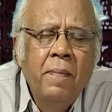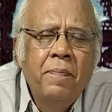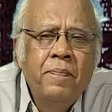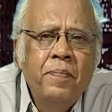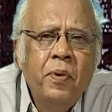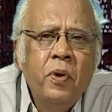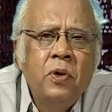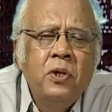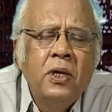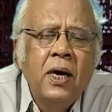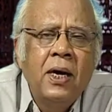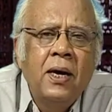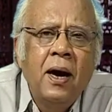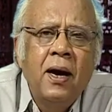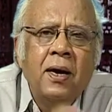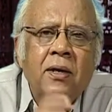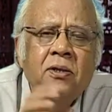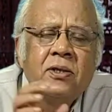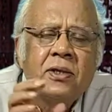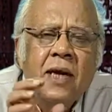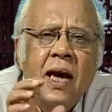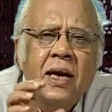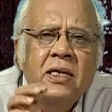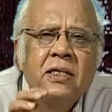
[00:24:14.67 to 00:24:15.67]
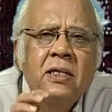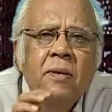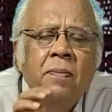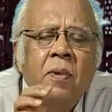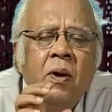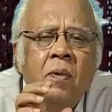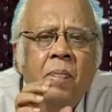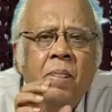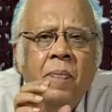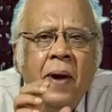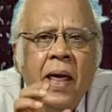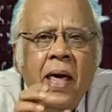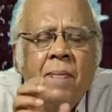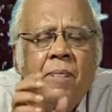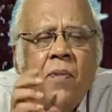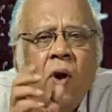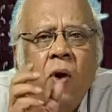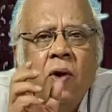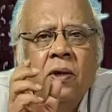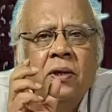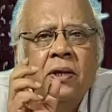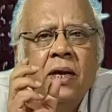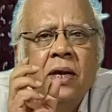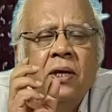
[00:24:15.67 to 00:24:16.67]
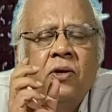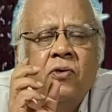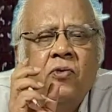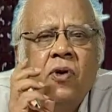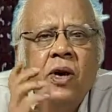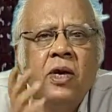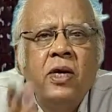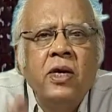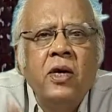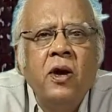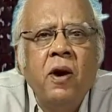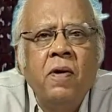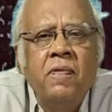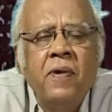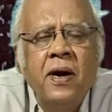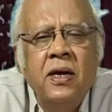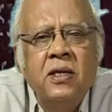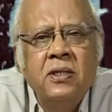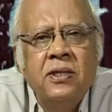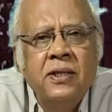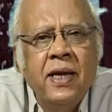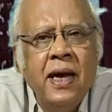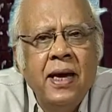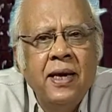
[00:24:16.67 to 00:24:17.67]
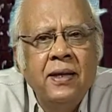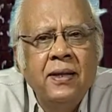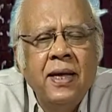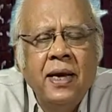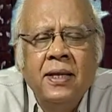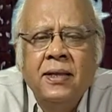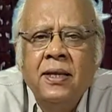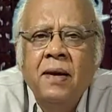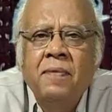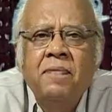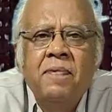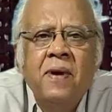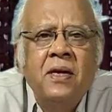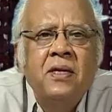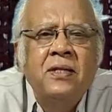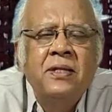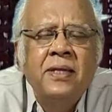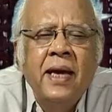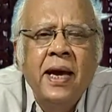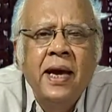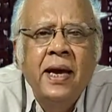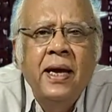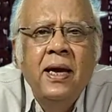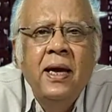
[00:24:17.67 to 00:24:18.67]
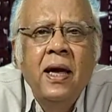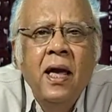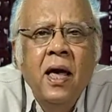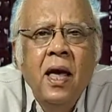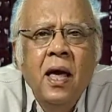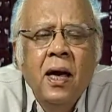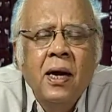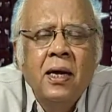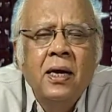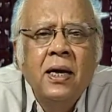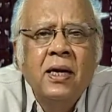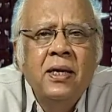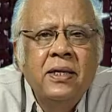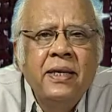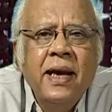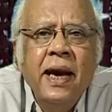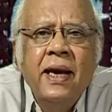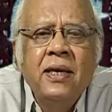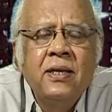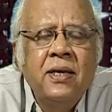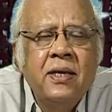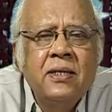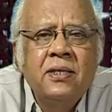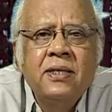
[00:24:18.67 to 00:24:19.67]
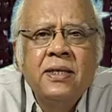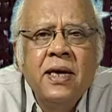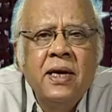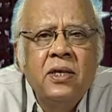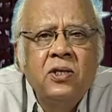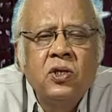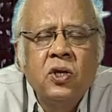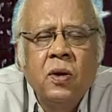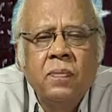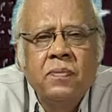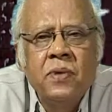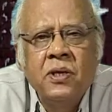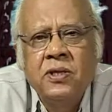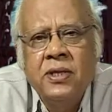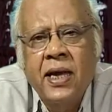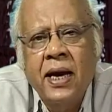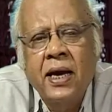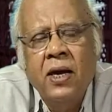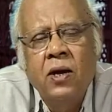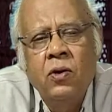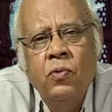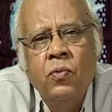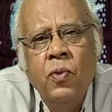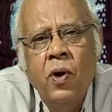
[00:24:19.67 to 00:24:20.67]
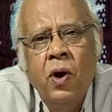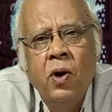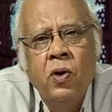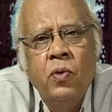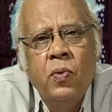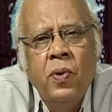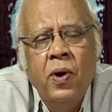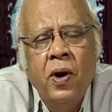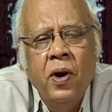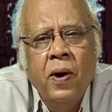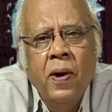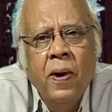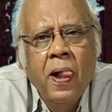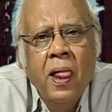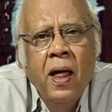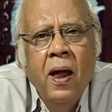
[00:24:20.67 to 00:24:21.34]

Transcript: put a, a sizable blame on the Treaty of Versailles, that the Versailles contained the seeds of the Second World War.